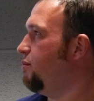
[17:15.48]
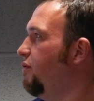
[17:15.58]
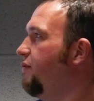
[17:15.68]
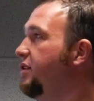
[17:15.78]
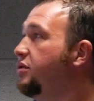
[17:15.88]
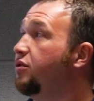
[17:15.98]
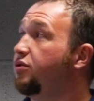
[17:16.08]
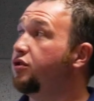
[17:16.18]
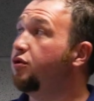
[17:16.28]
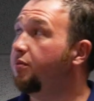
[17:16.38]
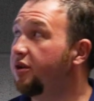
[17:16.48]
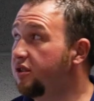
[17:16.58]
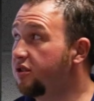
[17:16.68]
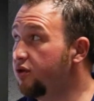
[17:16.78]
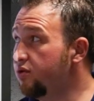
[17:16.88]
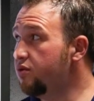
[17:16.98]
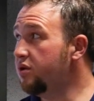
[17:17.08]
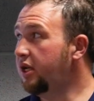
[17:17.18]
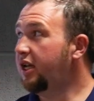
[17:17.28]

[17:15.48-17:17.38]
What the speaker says: proofing. So 2.2